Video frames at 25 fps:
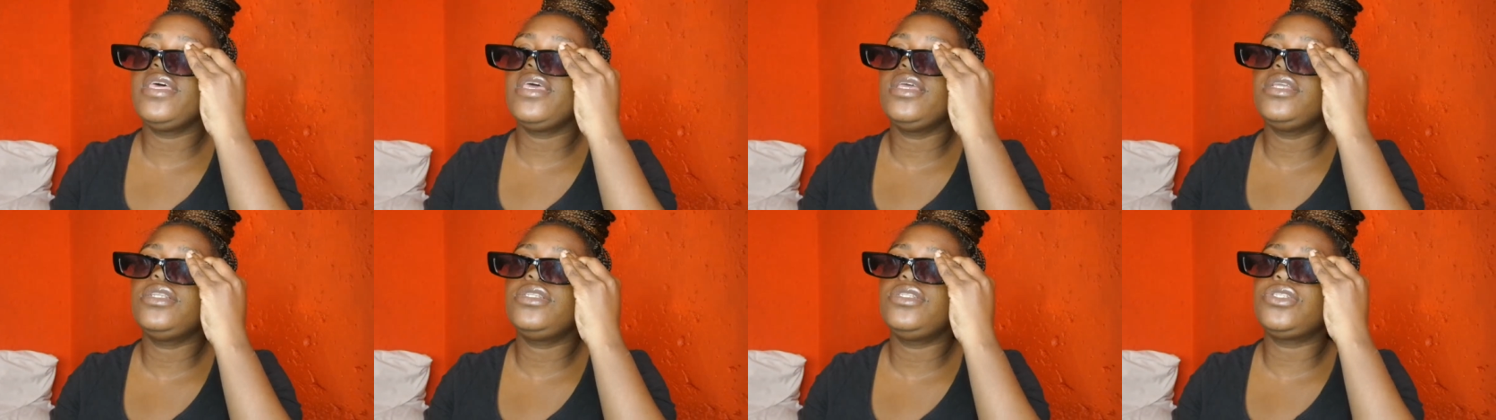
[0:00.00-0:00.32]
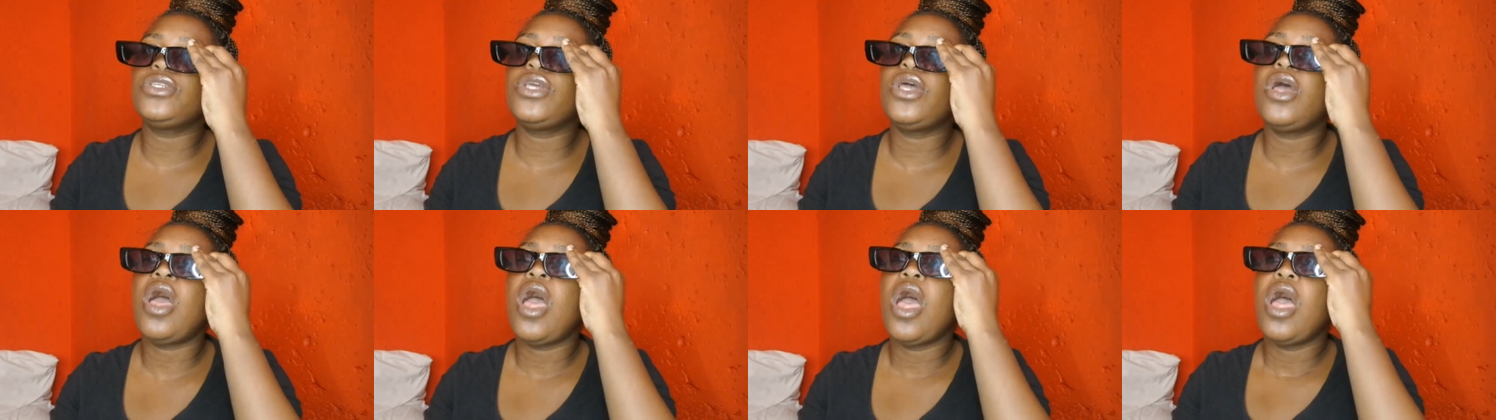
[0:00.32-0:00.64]
the
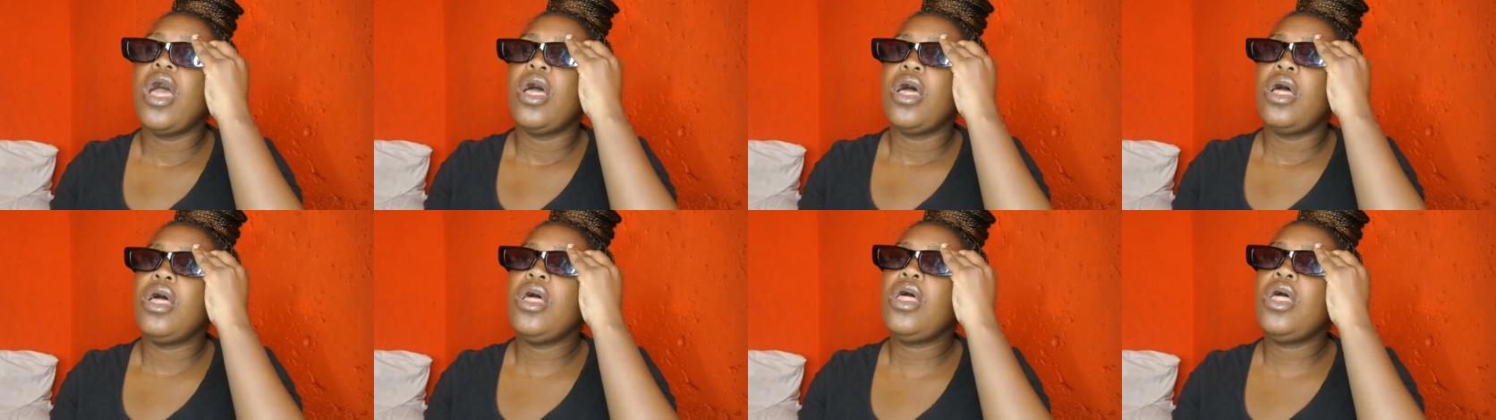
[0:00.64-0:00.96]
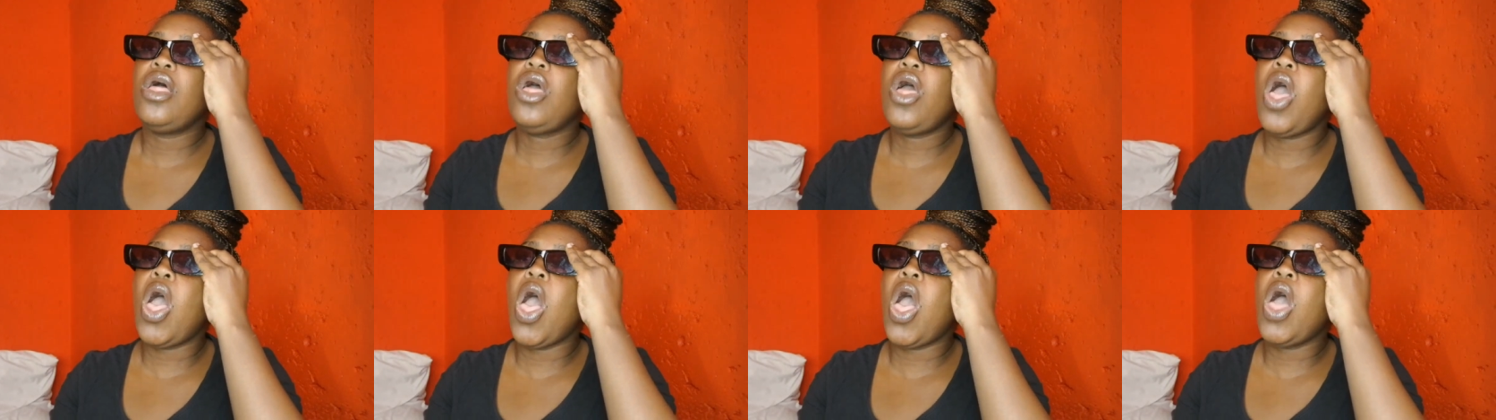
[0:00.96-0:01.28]
door
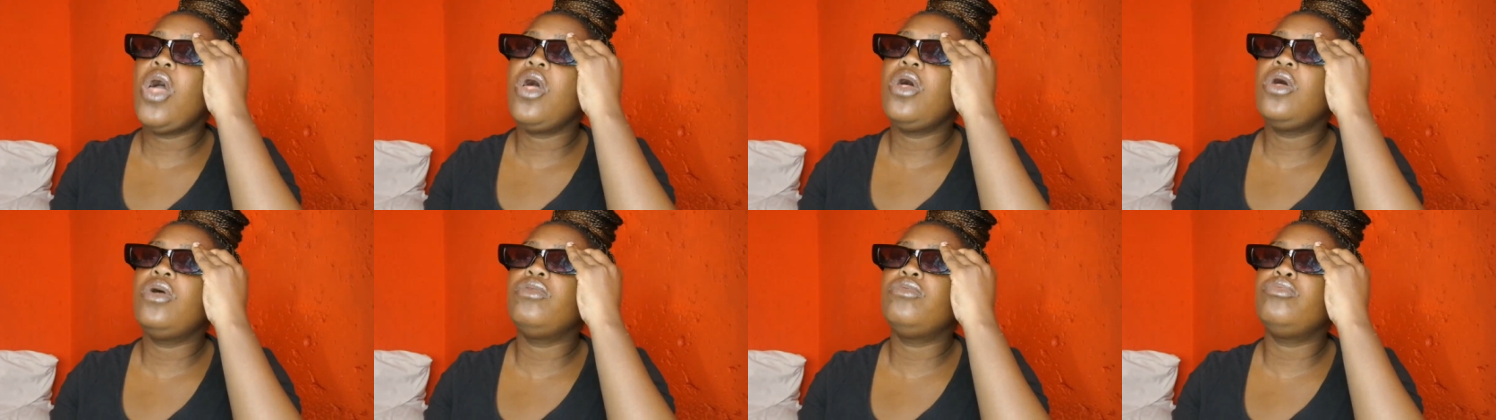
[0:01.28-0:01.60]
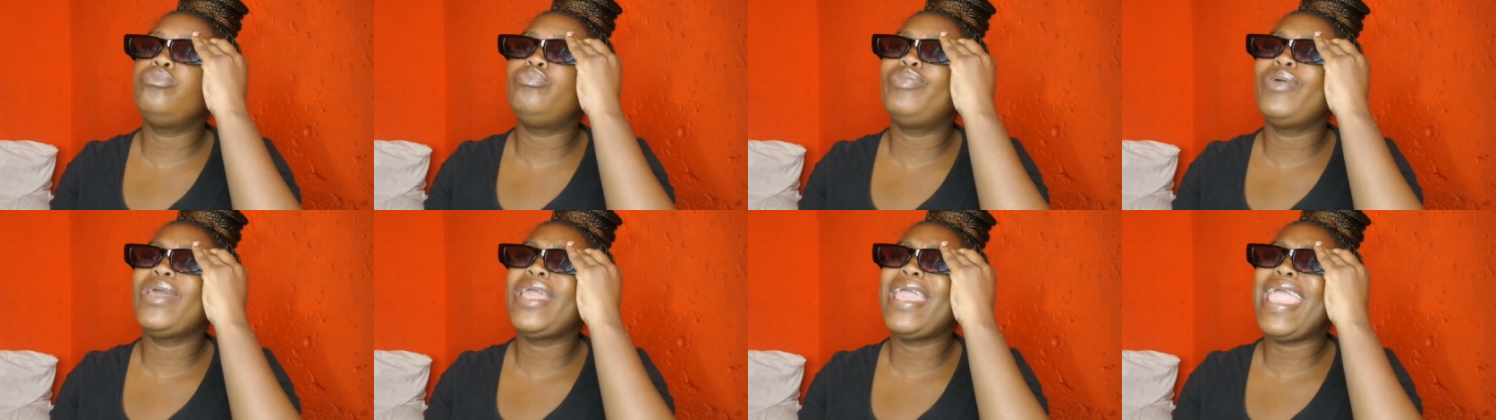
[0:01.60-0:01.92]

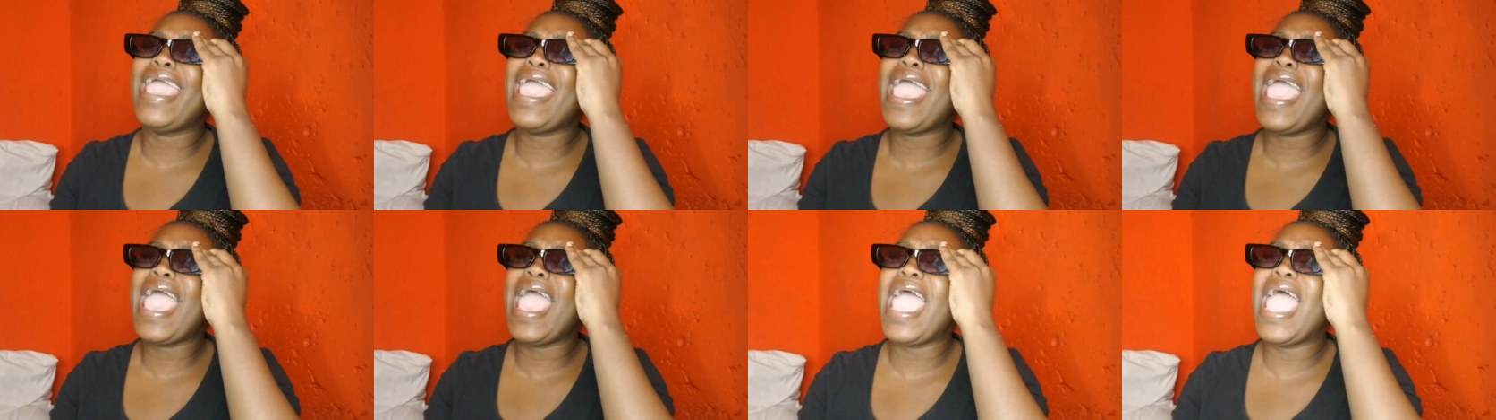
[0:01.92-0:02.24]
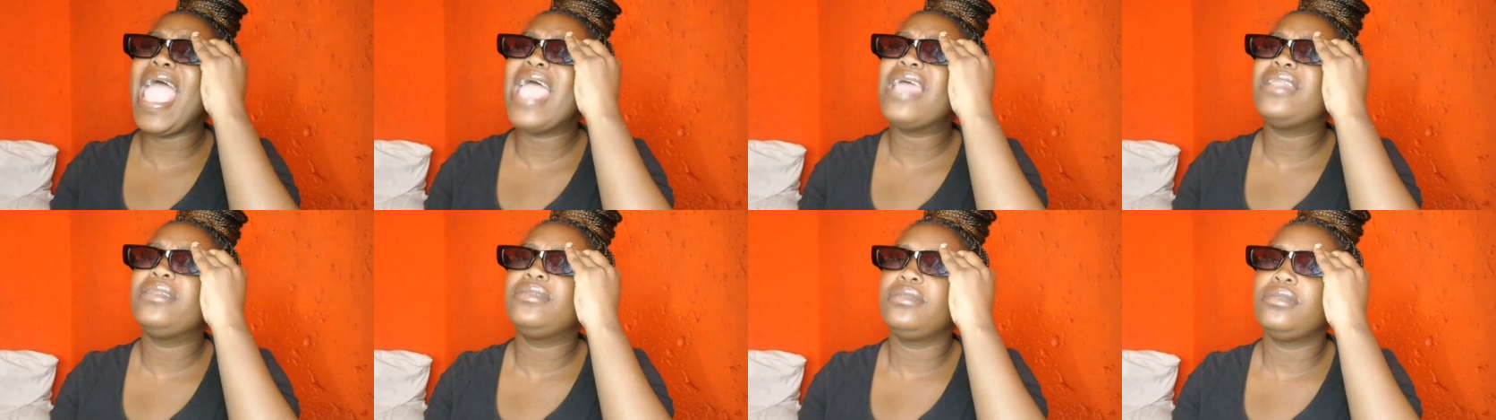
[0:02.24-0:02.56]

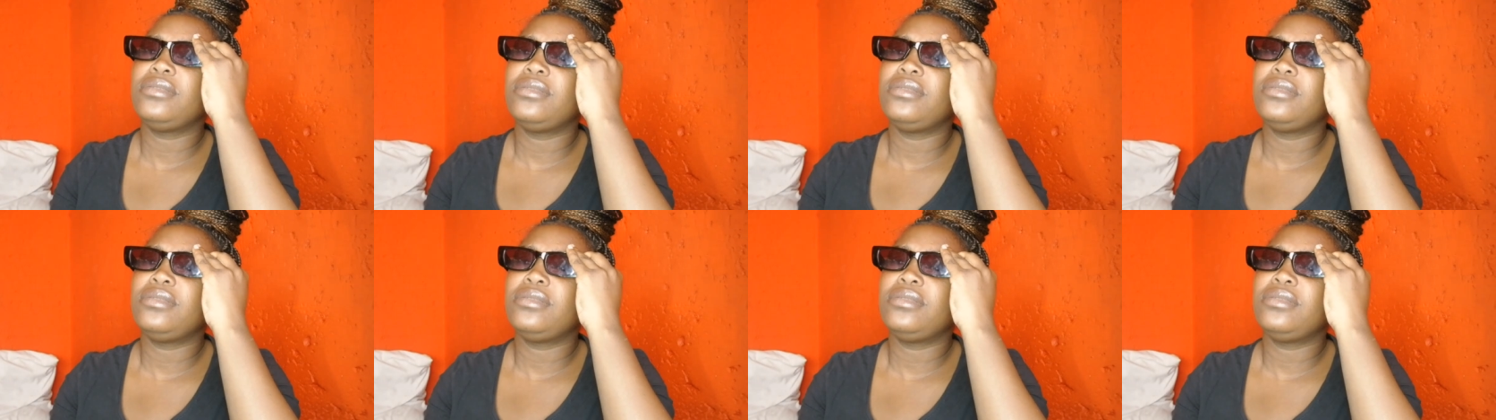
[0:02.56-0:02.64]
open.